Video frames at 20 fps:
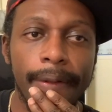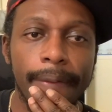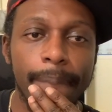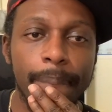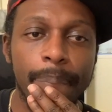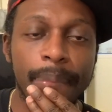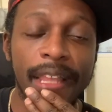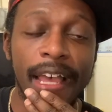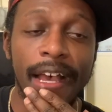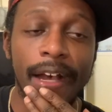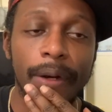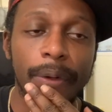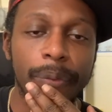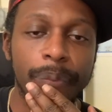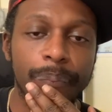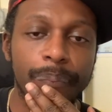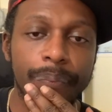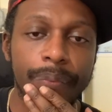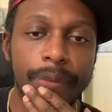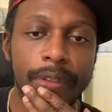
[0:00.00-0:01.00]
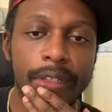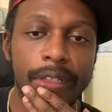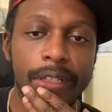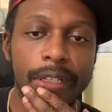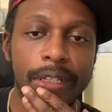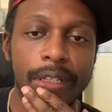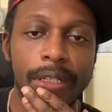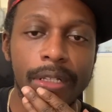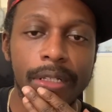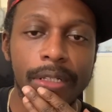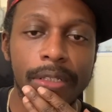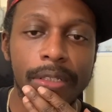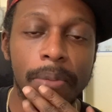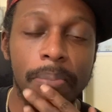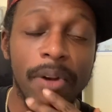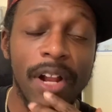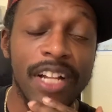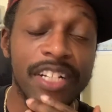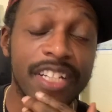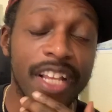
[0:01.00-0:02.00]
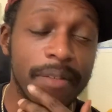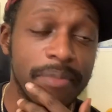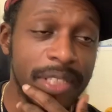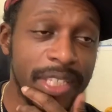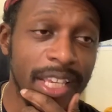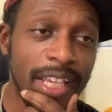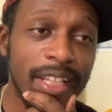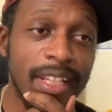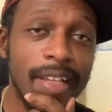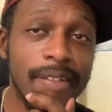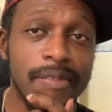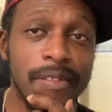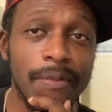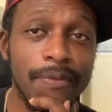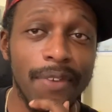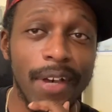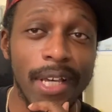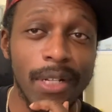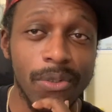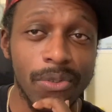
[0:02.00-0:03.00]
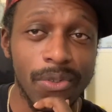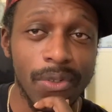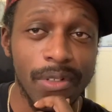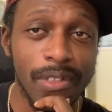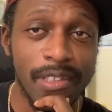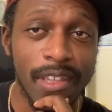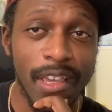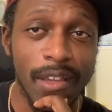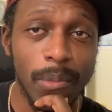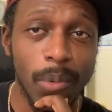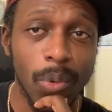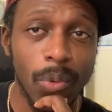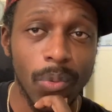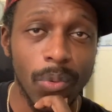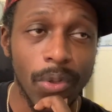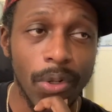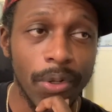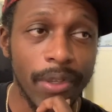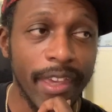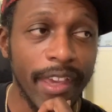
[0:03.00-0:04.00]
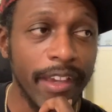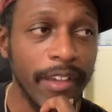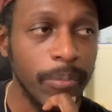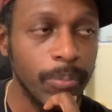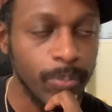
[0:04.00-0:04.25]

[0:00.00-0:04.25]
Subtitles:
Now, LeBron James did left some finals on the table, okay?